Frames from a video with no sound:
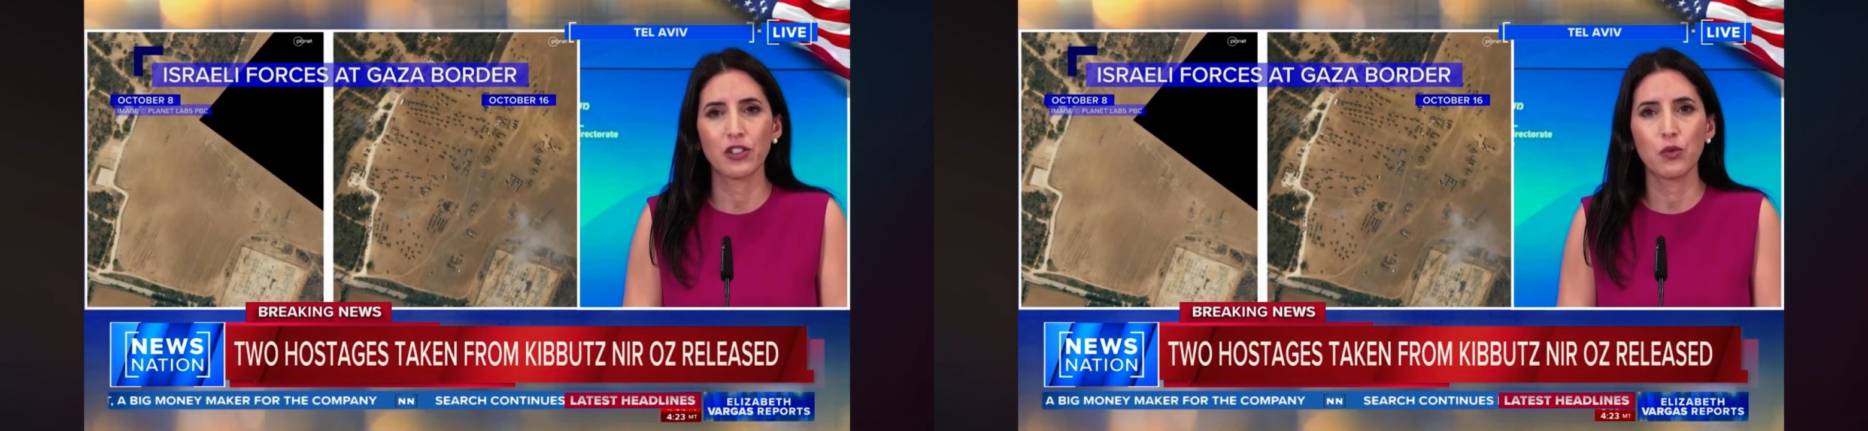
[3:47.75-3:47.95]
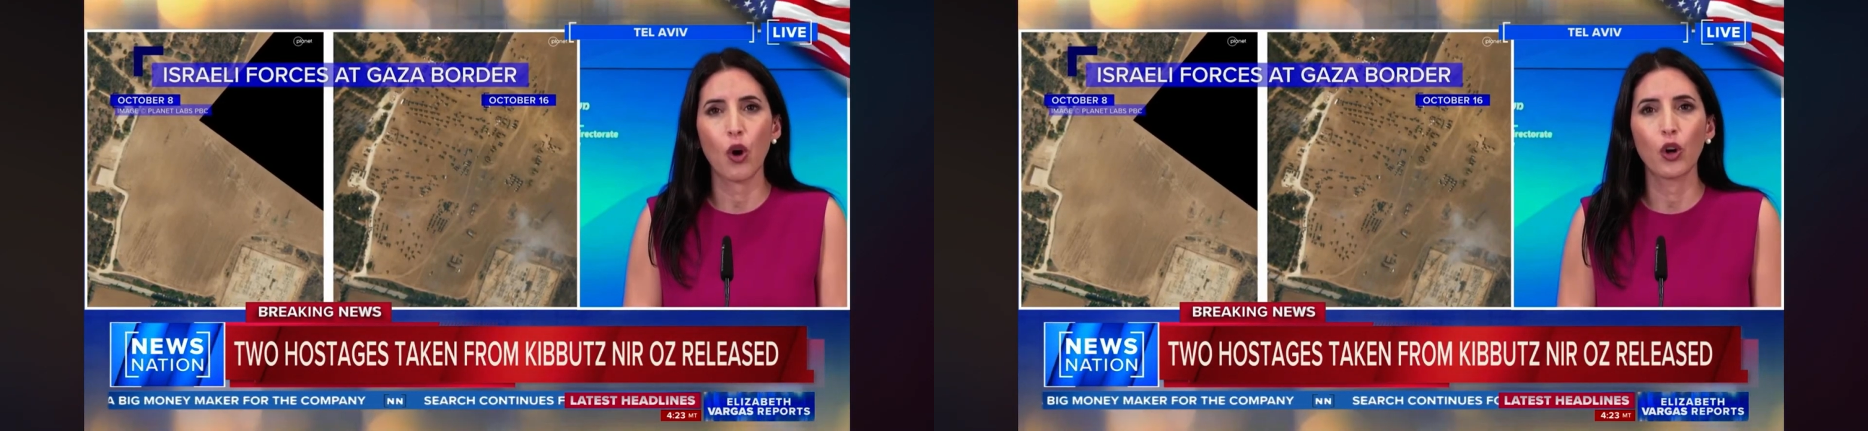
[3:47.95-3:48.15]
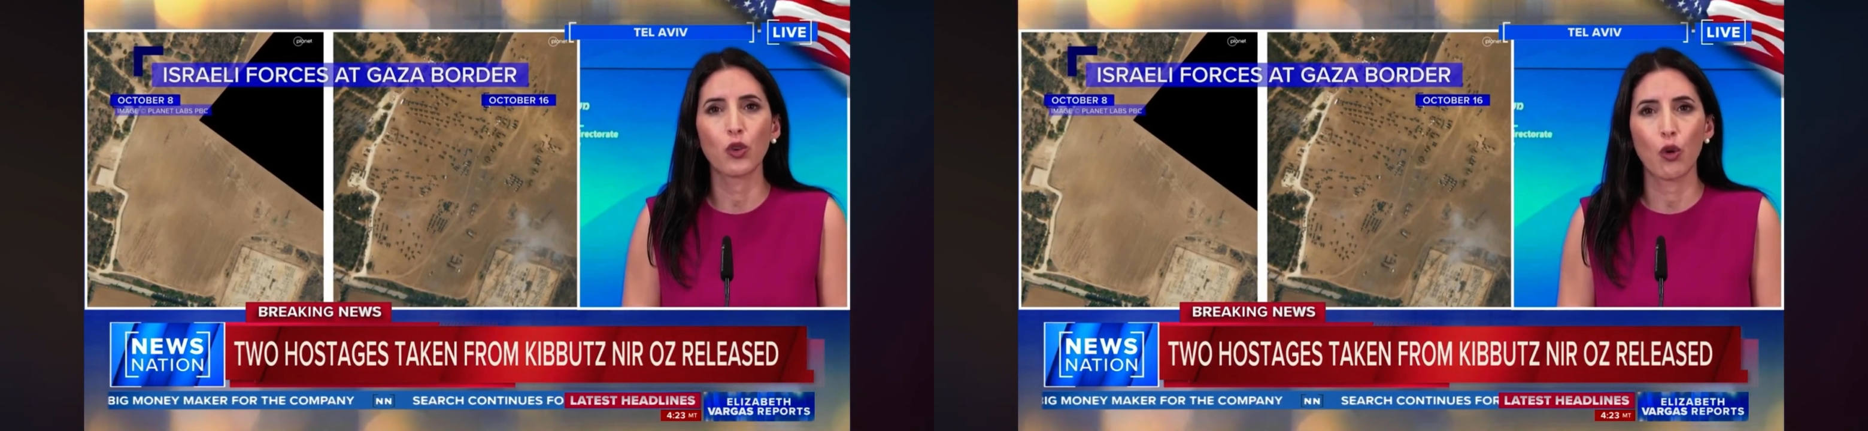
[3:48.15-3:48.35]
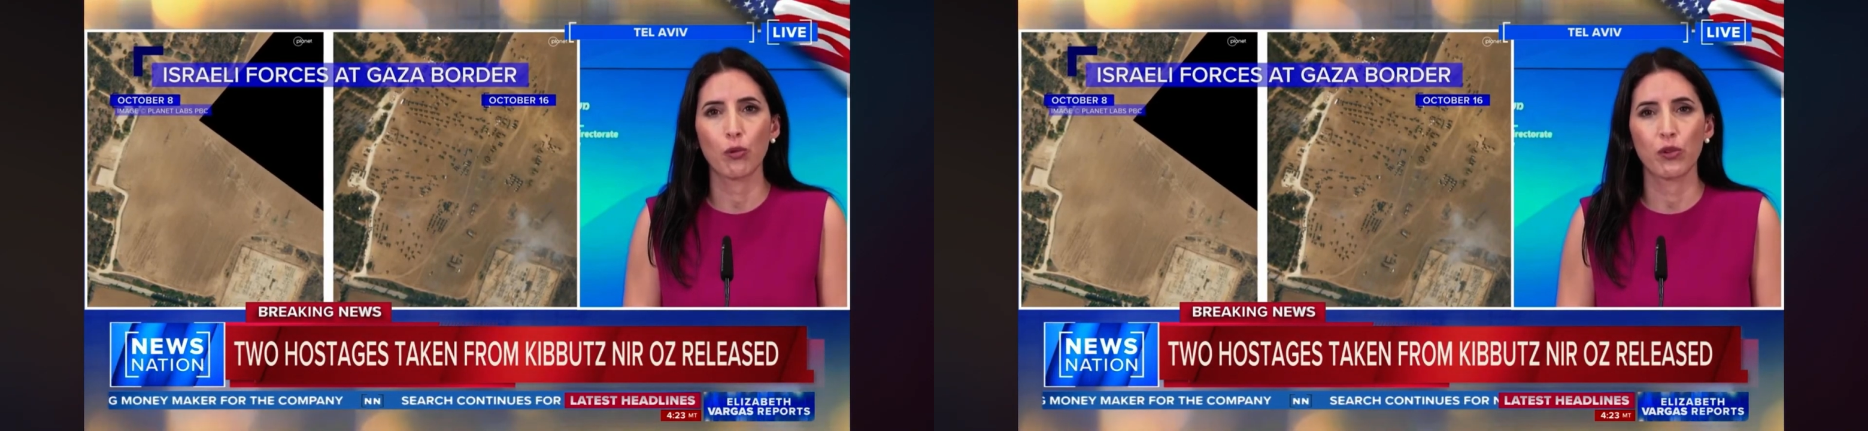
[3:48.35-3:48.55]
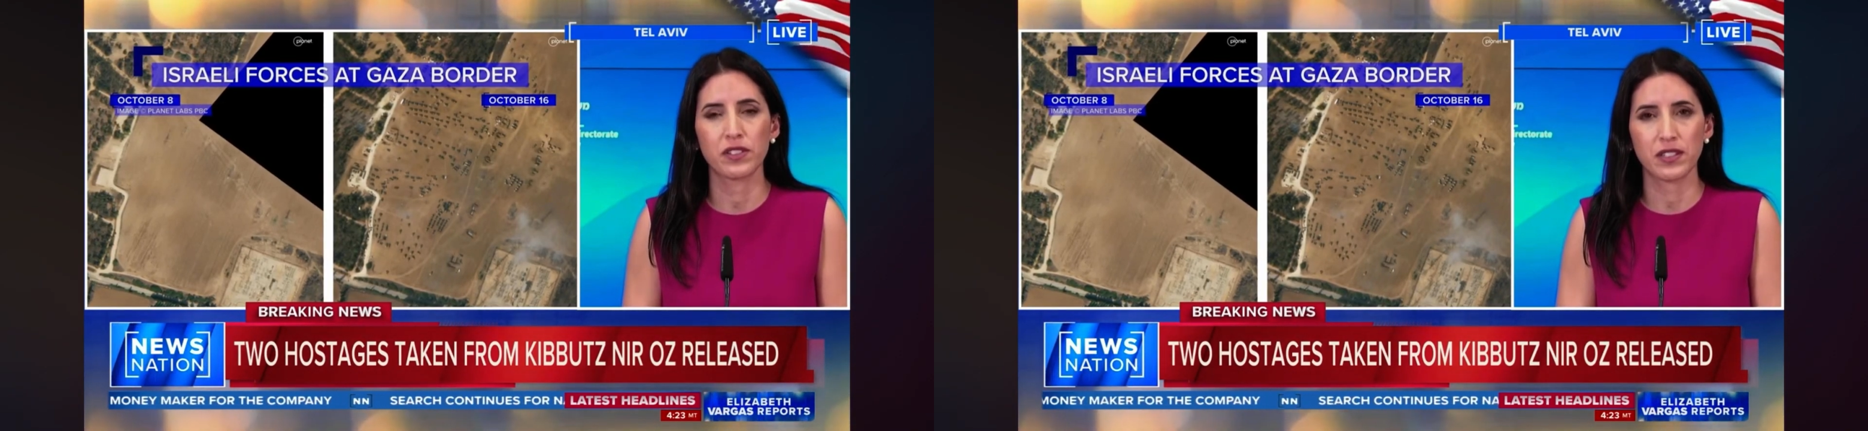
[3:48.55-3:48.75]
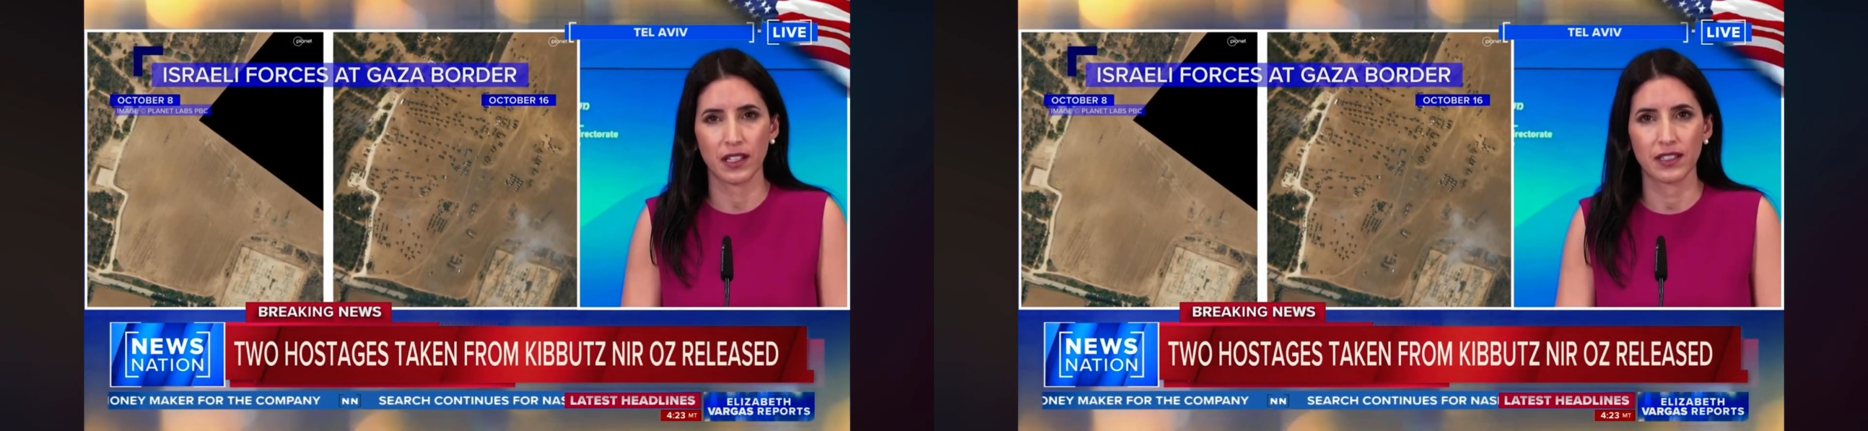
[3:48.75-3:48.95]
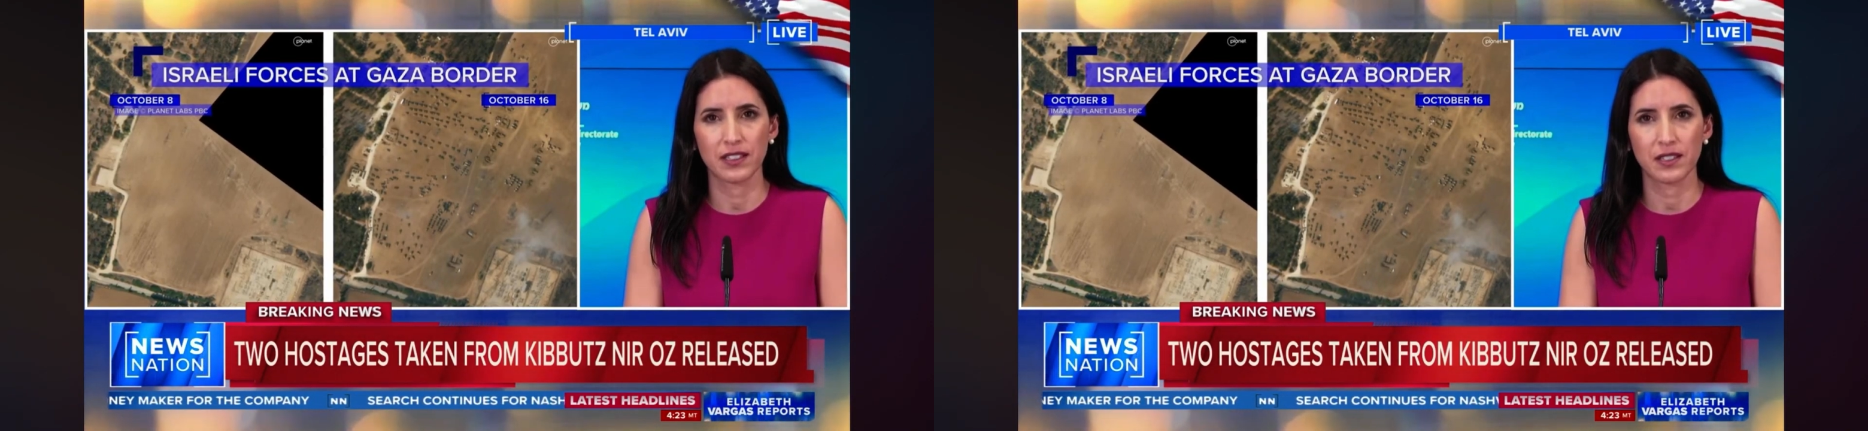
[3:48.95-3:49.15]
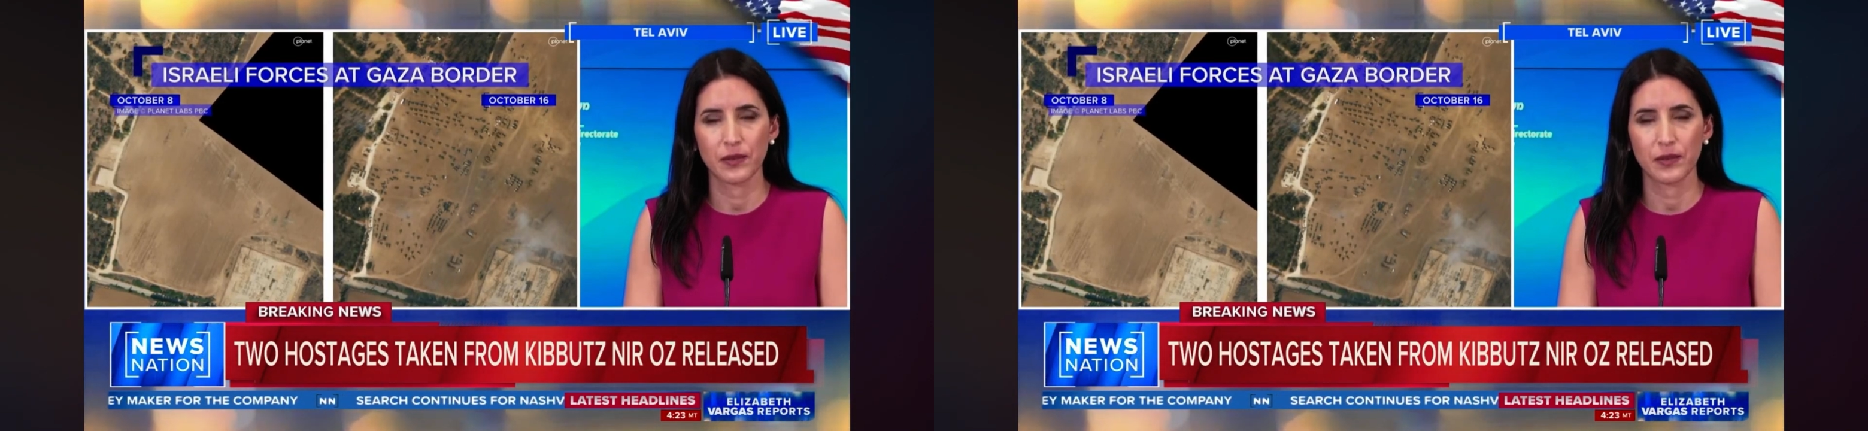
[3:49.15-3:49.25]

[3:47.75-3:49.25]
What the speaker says: to October 6th.